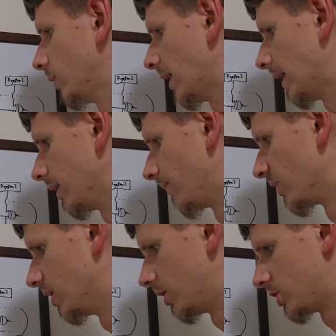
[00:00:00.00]
add.
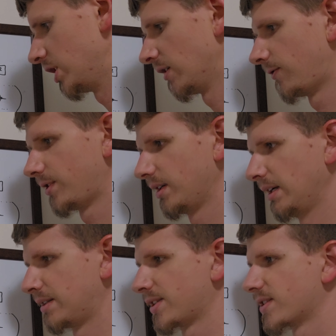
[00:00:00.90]
Shift,
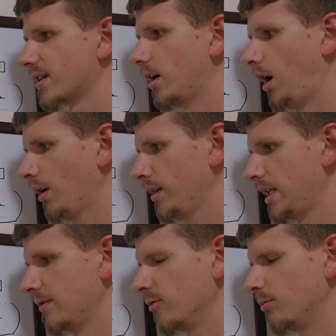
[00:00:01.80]
it's hardly
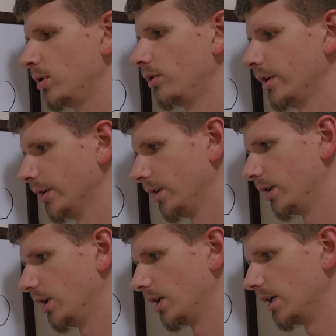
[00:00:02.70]
even Boolean.
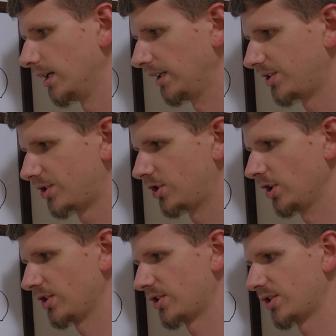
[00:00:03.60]
It's
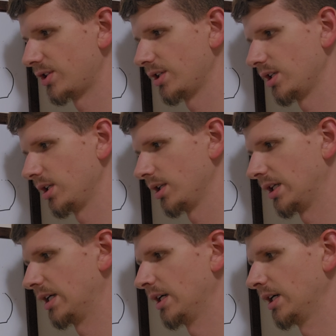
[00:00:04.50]
just
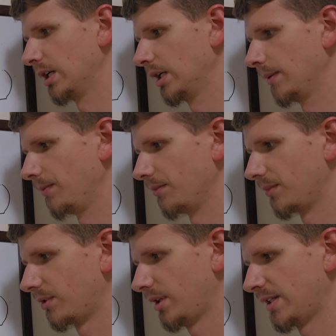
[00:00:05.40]

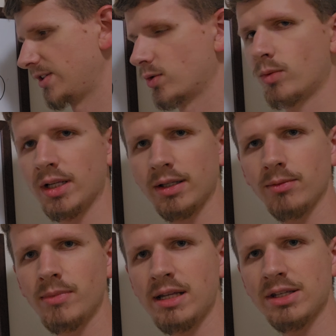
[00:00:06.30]
this is what
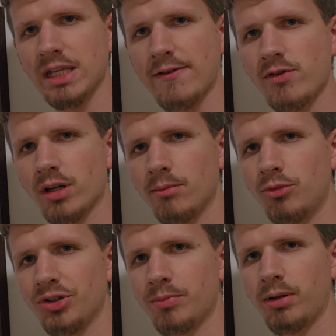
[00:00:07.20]
it means. Like if you're going to
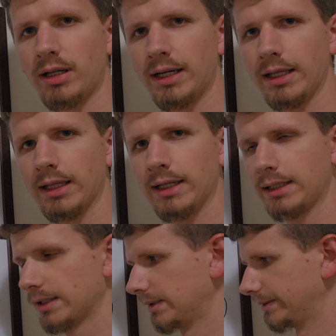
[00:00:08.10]
multiply,
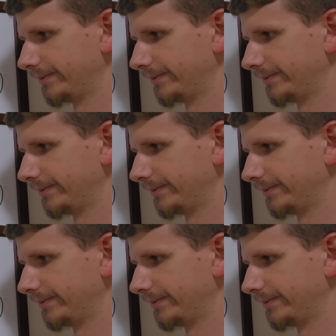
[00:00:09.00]
like